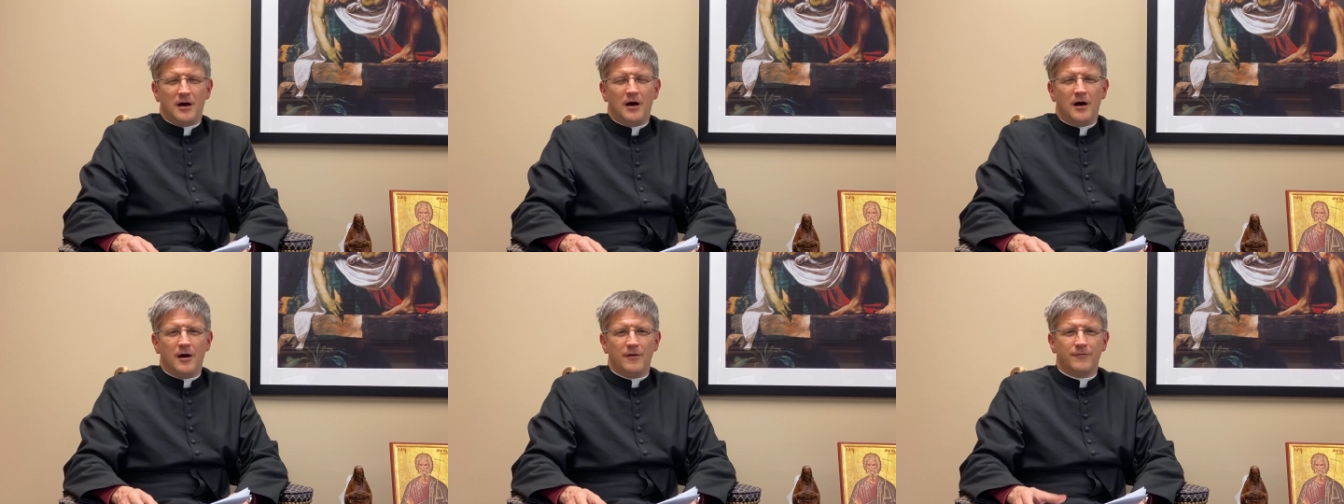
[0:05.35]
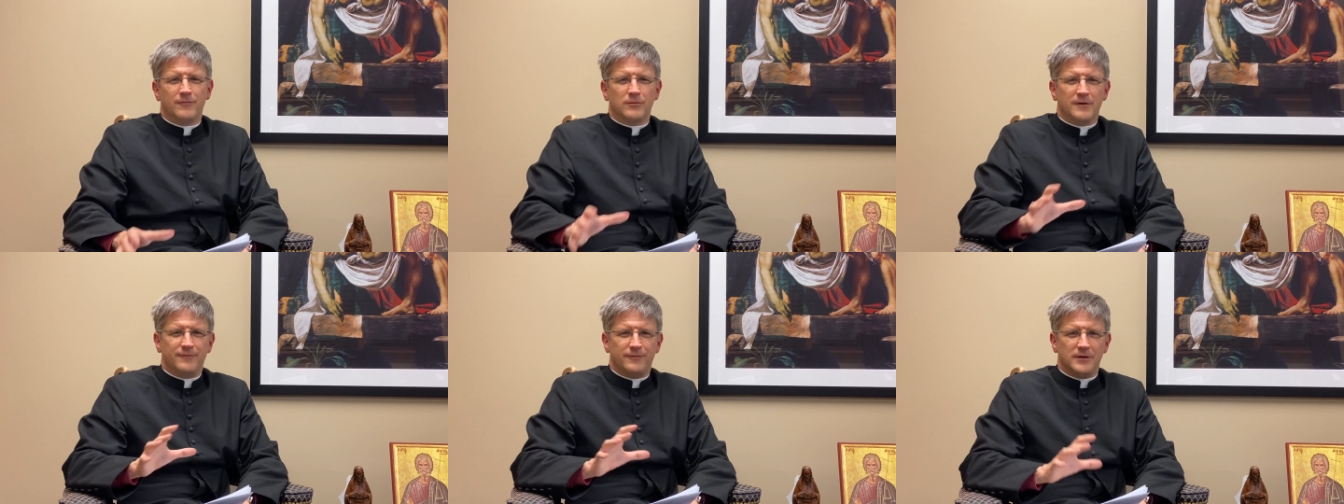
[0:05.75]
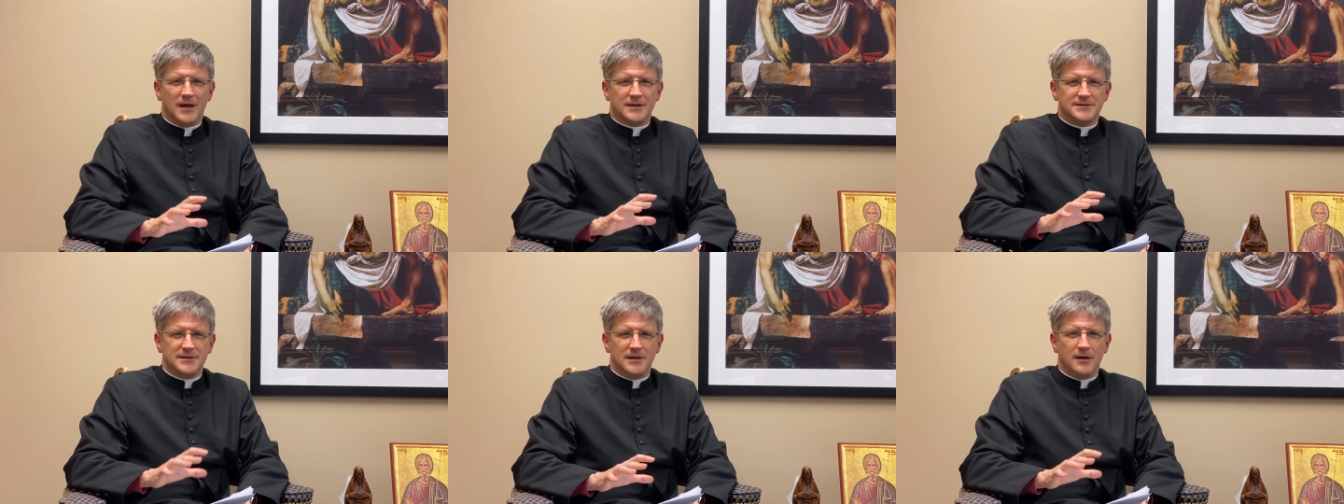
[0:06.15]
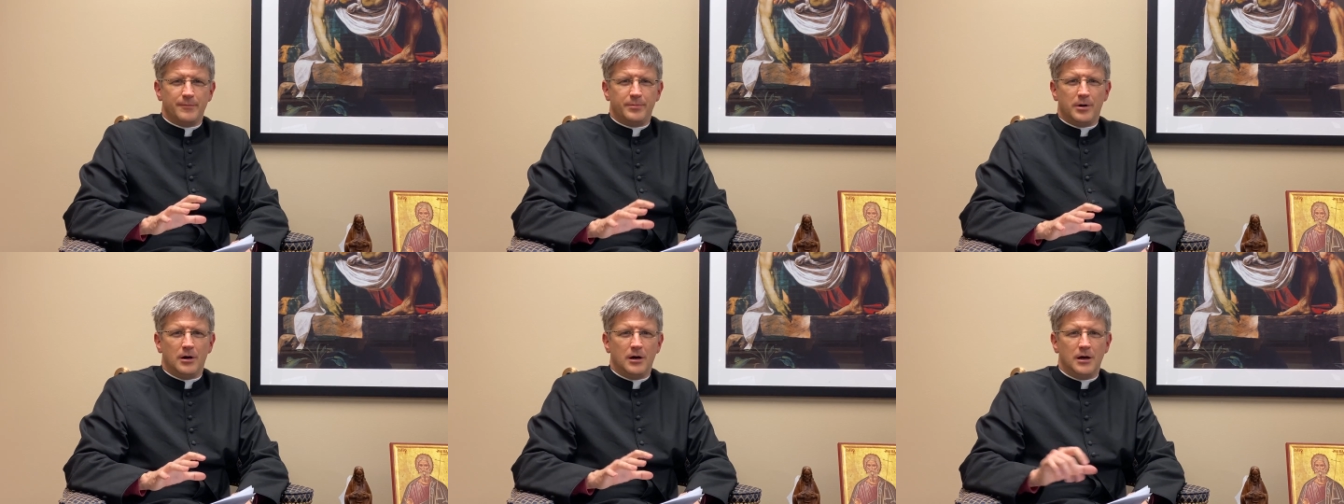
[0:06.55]
of reflecting
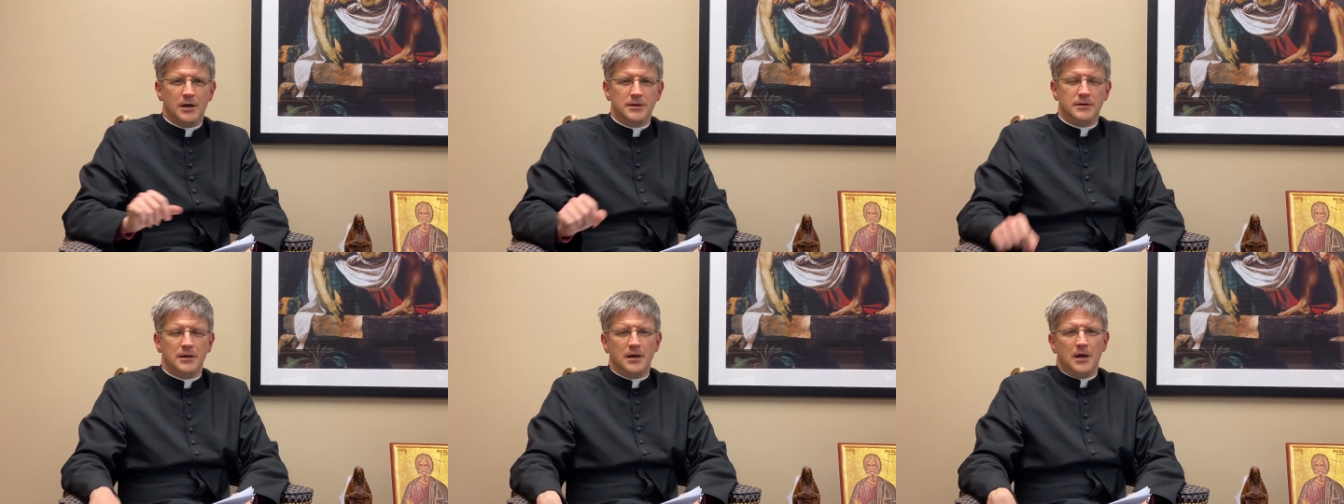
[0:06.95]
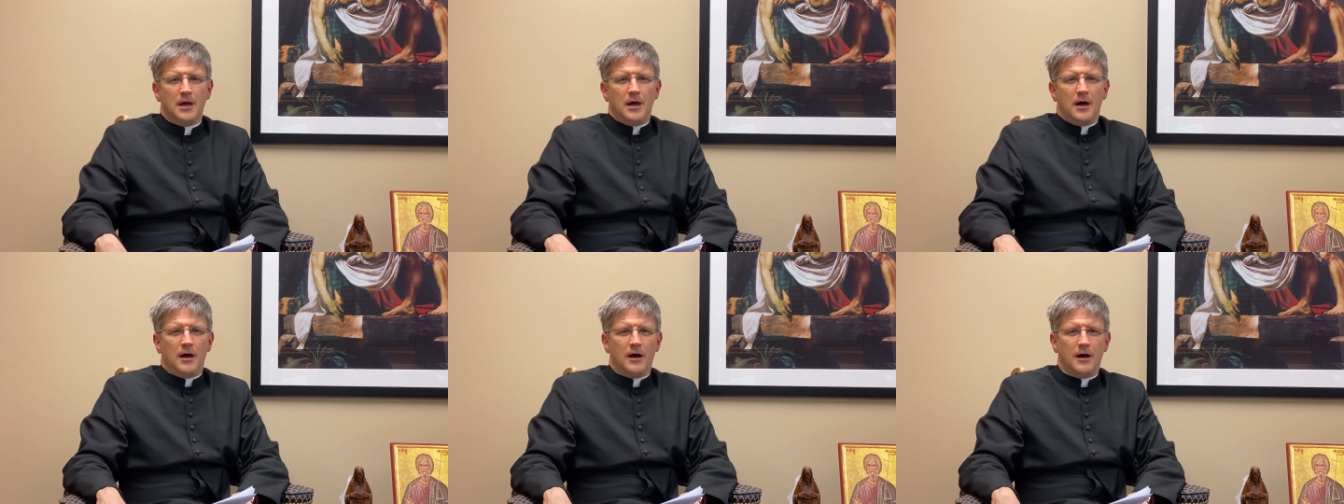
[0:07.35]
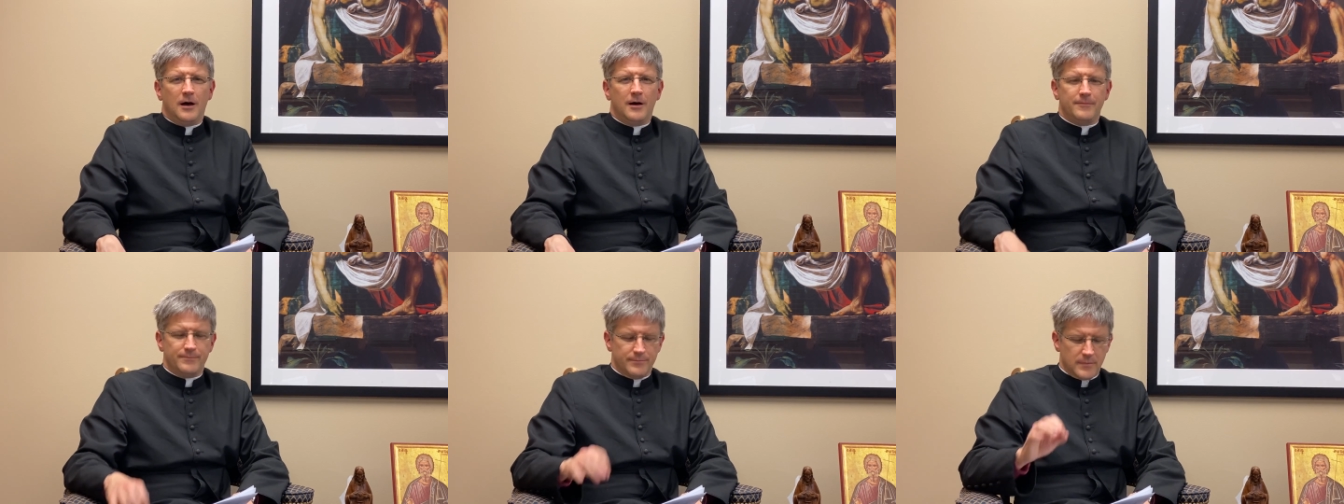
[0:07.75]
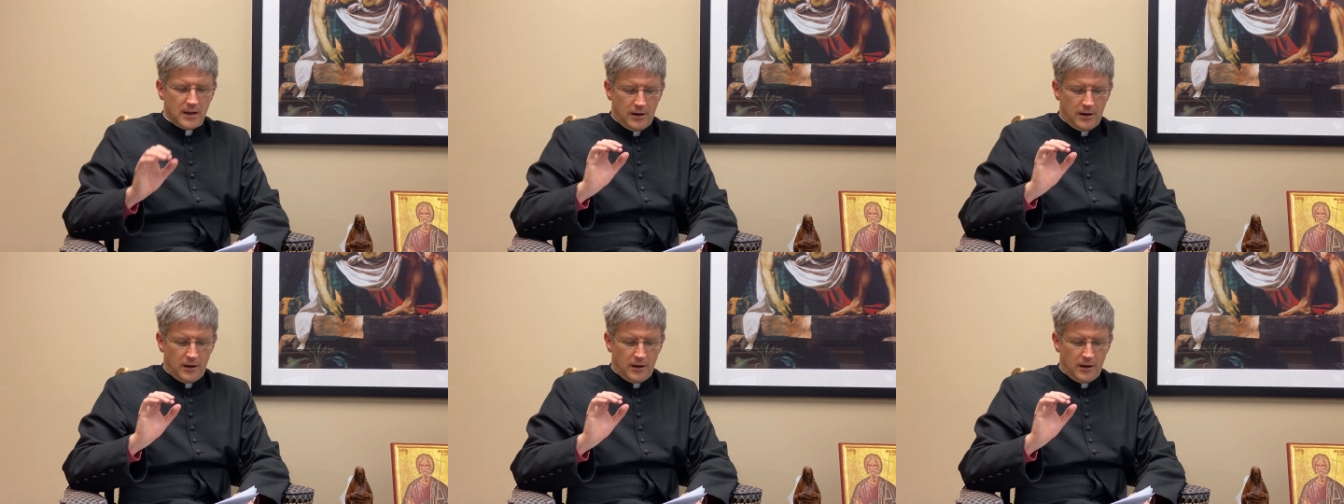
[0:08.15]
upon um,